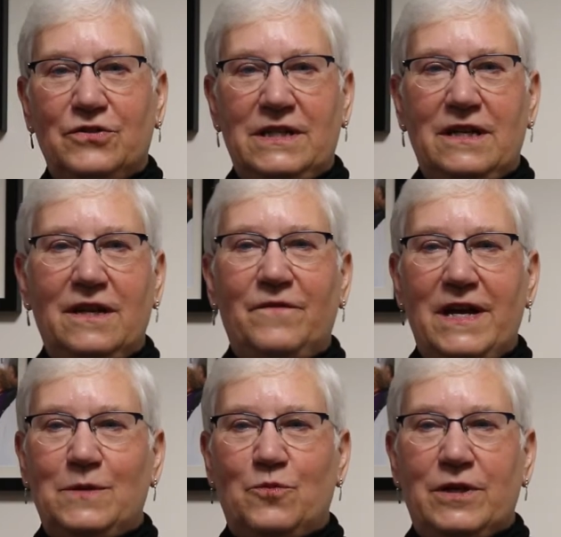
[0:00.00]
Synod
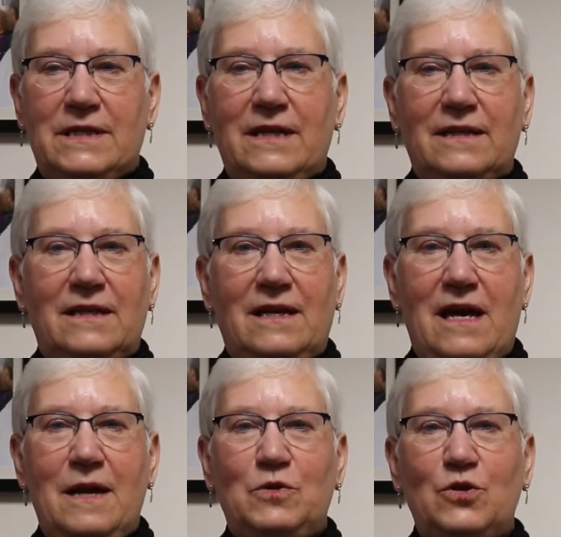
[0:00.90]
Vice President.
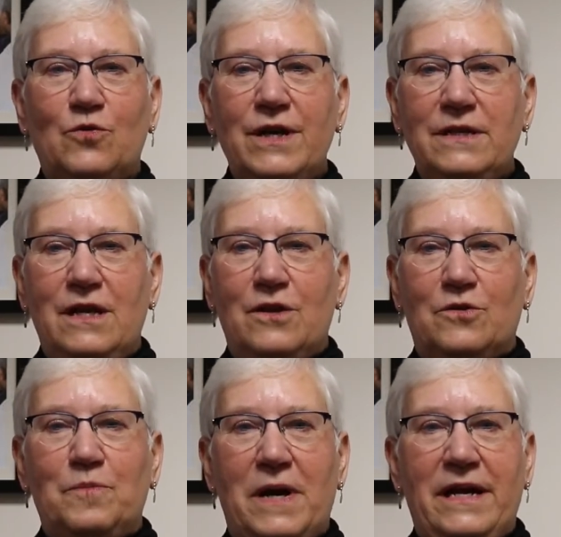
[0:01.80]
I'm joined
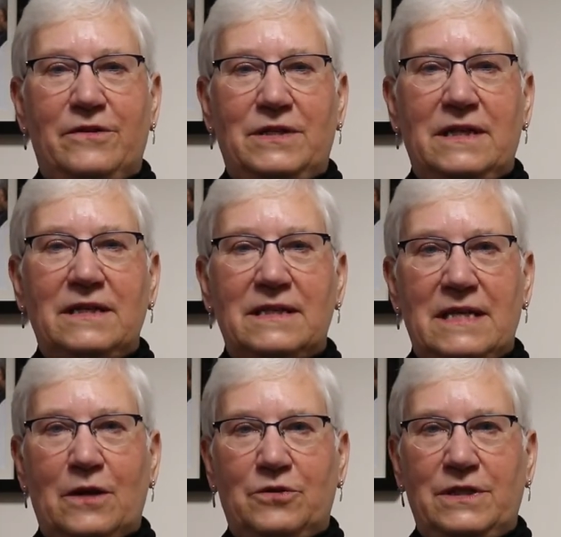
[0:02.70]
here by our Synod
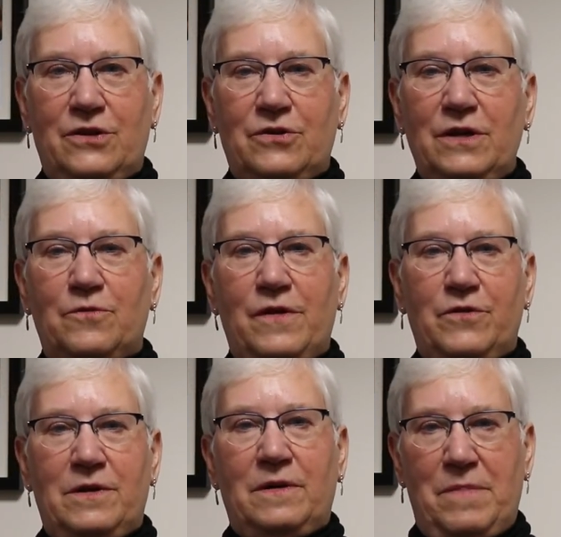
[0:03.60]
Secretary,
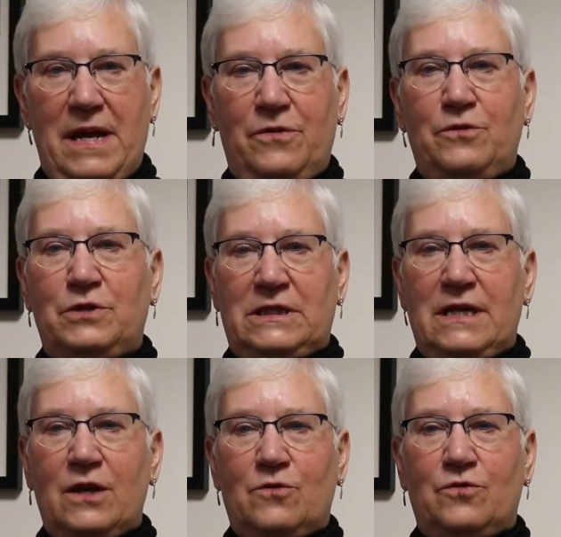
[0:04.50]
Reverend Matthew
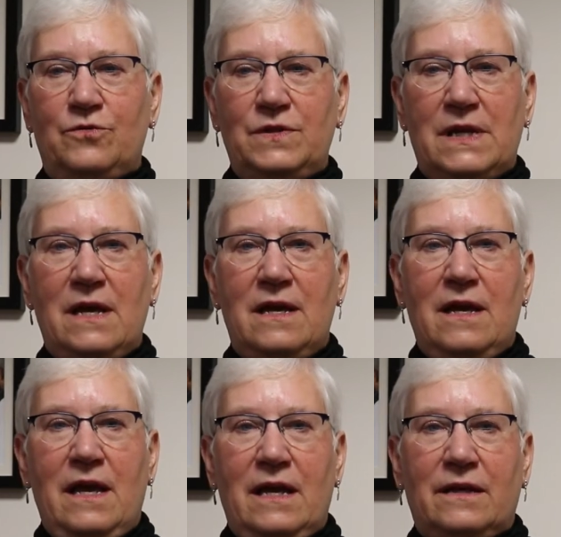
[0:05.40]
Schlake-Cruz,
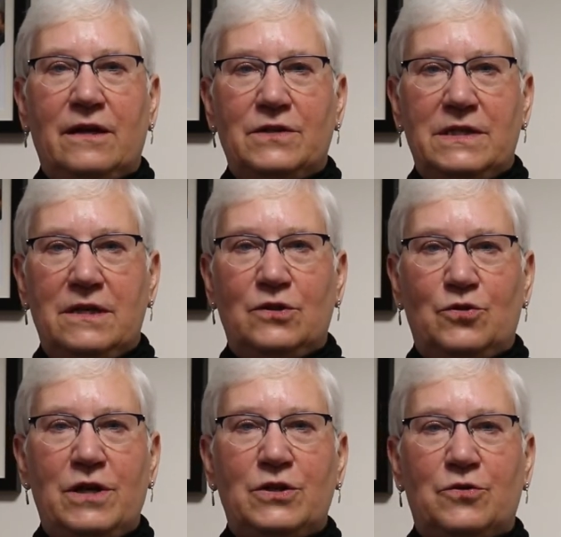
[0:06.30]
and our Synod
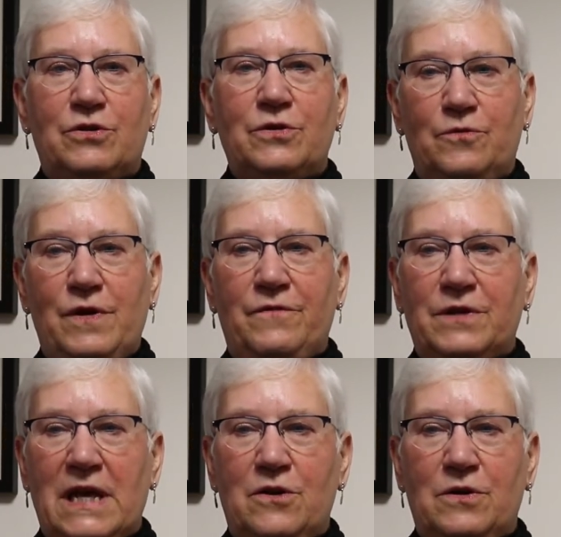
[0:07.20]
Treasurer,
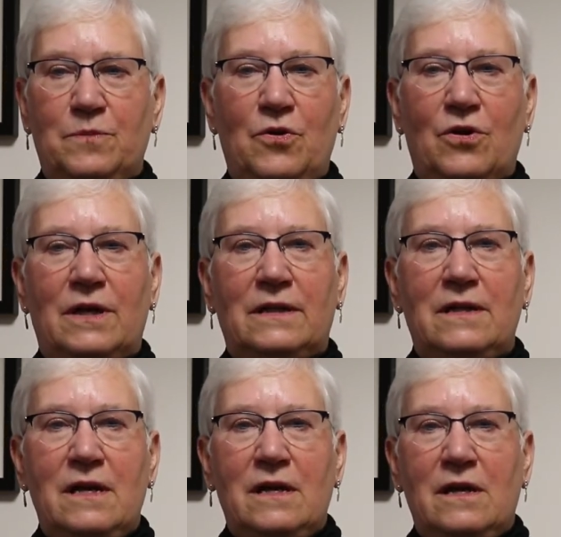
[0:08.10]
Reverend Karen Paul.
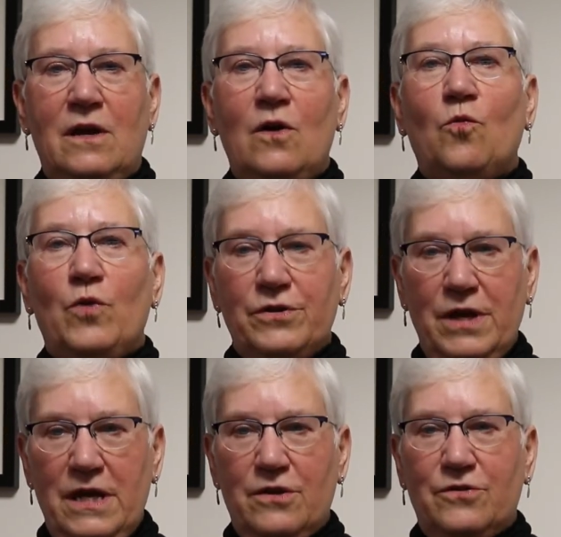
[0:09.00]
We're
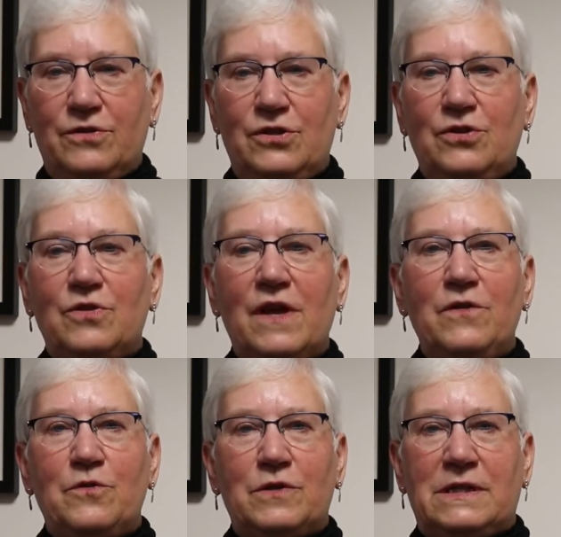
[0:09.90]
here to give
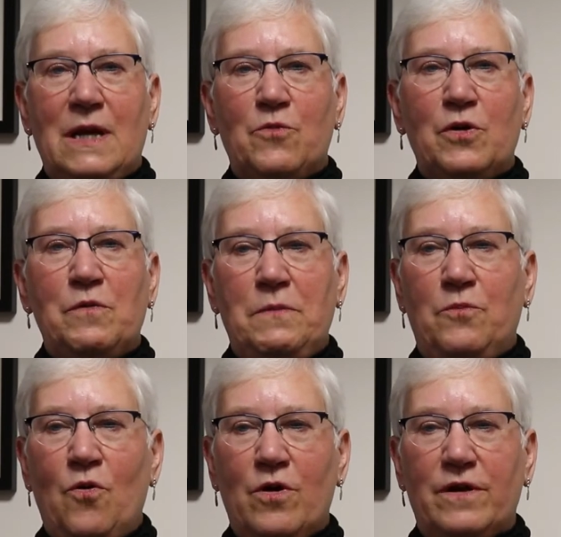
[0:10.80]
you a summary
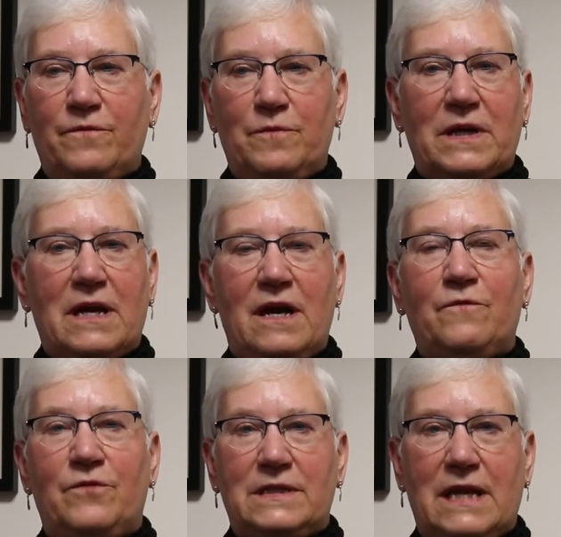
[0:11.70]
report from the
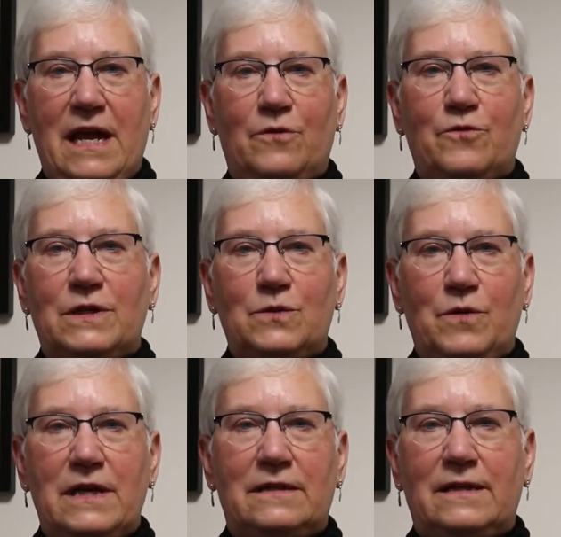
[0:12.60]
conference gatherings
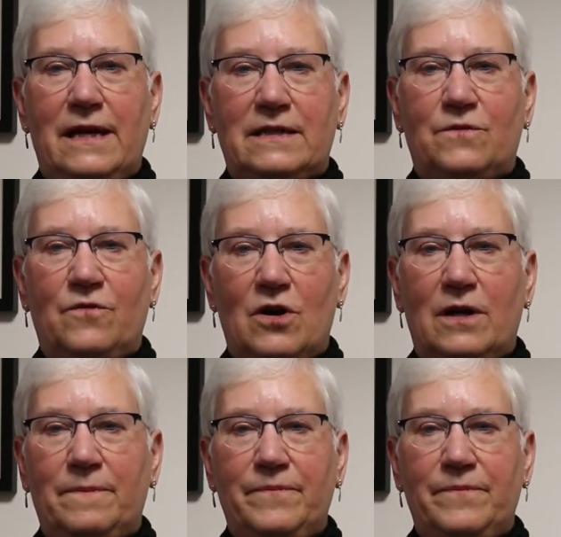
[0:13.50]
we held last fall.